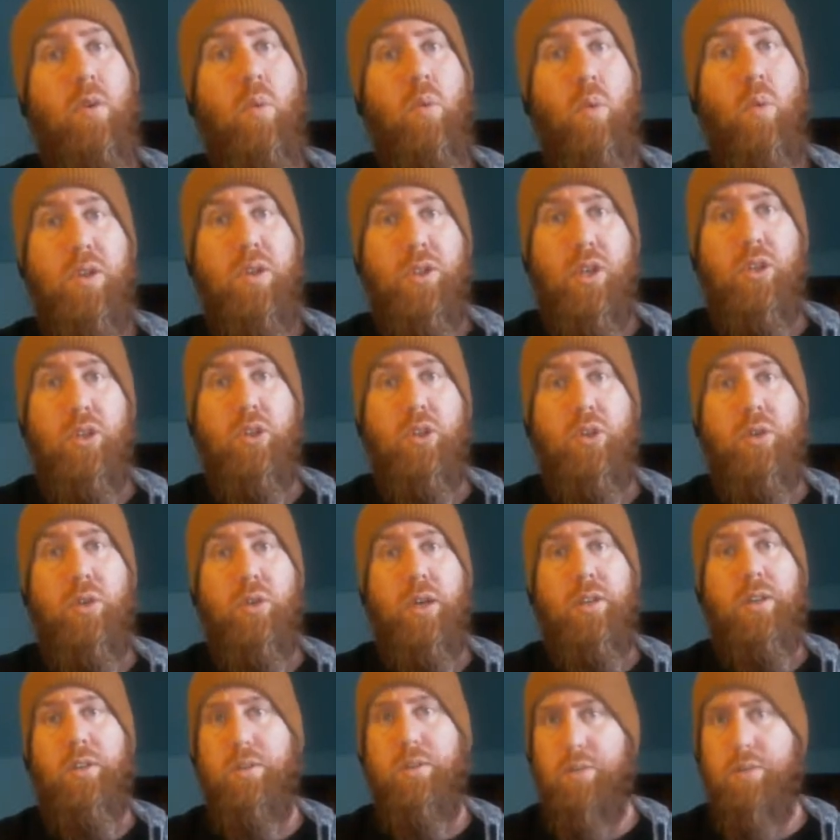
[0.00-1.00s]
was
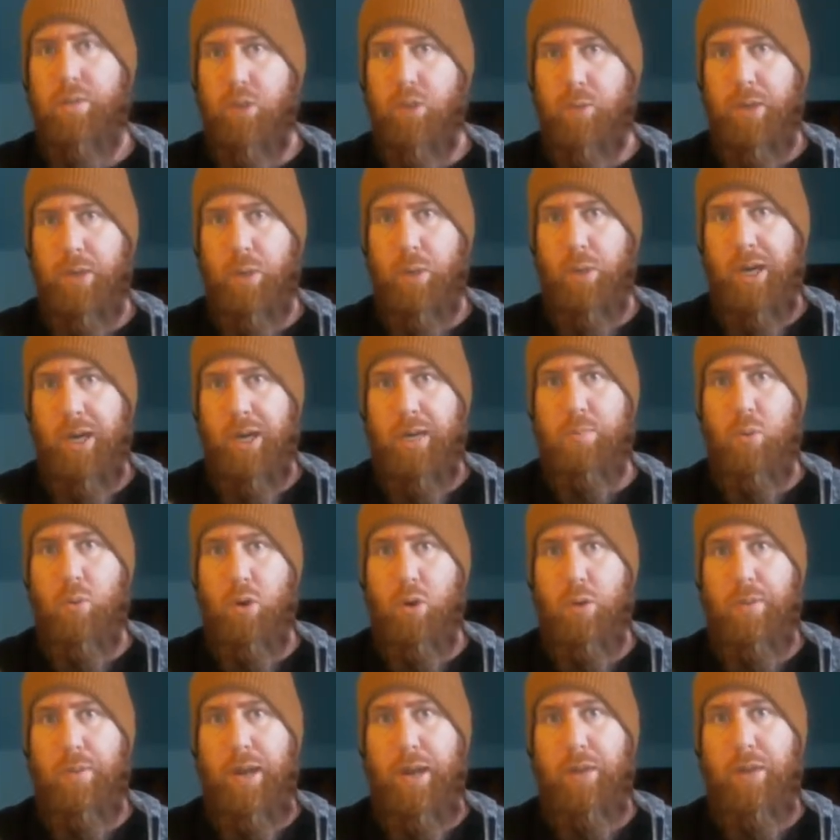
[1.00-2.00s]
constructed. You'll be reading
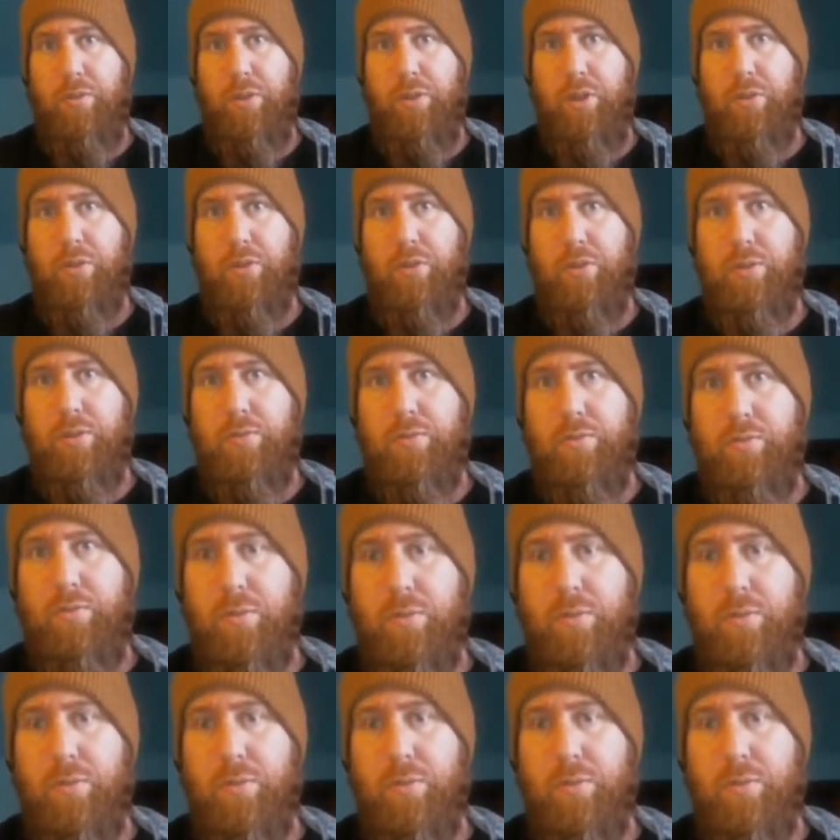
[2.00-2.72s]
more about this.